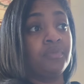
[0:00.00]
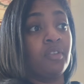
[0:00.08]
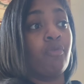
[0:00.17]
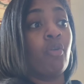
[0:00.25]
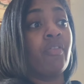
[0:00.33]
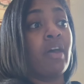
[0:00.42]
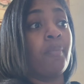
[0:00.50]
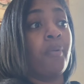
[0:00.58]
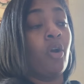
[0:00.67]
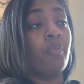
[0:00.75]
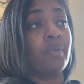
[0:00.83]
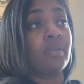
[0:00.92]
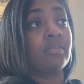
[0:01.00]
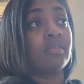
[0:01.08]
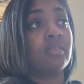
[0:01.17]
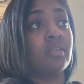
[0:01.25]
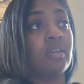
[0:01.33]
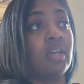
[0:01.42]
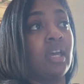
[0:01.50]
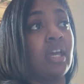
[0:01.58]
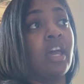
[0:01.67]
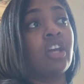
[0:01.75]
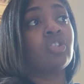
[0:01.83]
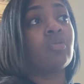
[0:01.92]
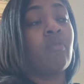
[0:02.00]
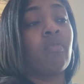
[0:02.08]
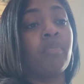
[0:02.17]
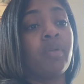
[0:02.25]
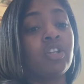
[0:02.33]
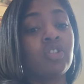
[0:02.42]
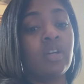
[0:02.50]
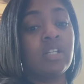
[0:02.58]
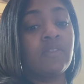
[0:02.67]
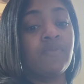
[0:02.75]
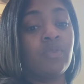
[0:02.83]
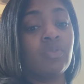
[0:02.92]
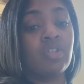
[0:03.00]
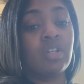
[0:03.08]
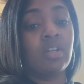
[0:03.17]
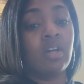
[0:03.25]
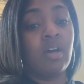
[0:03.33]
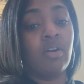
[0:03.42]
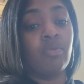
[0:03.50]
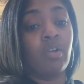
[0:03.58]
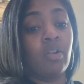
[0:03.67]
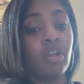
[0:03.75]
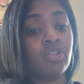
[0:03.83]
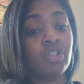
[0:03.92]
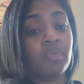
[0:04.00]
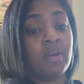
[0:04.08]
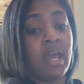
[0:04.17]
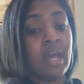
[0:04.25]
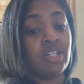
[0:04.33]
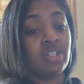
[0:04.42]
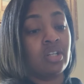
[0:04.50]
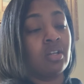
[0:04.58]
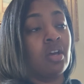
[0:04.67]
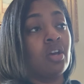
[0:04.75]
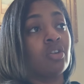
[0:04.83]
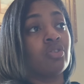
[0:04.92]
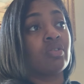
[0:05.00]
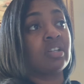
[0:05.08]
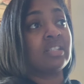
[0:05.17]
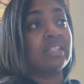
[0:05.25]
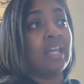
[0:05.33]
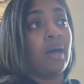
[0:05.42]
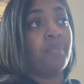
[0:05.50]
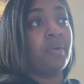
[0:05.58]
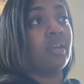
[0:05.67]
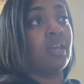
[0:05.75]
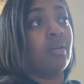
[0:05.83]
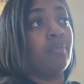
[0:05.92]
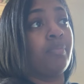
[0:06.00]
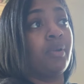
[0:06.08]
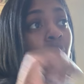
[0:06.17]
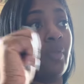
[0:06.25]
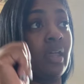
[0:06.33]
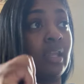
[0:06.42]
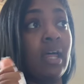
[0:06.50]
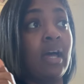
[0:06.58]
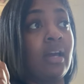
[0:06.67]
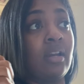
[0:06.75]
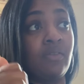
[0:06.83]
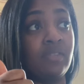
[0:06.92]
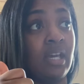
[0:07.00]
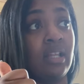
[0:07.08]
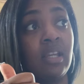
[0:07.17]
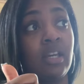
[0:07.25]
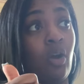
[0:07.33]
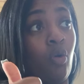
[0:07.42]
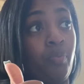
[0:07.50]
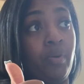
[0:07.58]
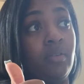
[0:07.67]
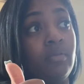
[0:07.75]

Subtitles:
For that purpose, in case you have a blood transfusion allergic reaction, you can stop it and blow that line of saline open.